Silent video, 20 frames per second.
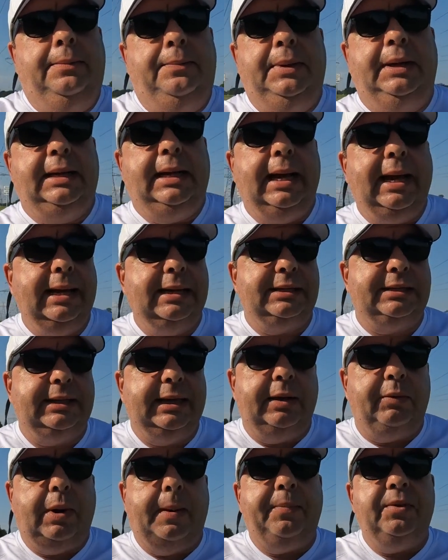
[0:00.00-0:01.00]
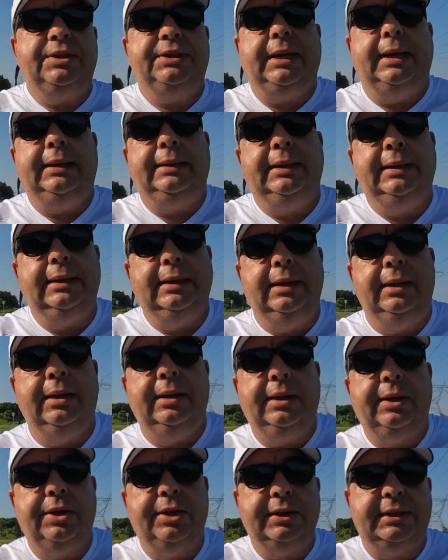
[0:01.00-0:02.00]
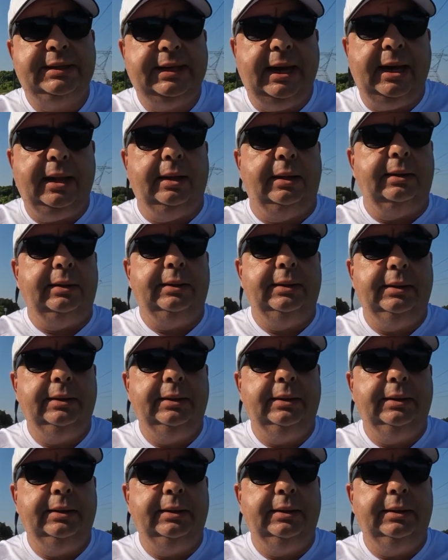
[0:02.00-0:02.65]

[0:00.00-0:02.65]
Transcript: because they're representing the seller.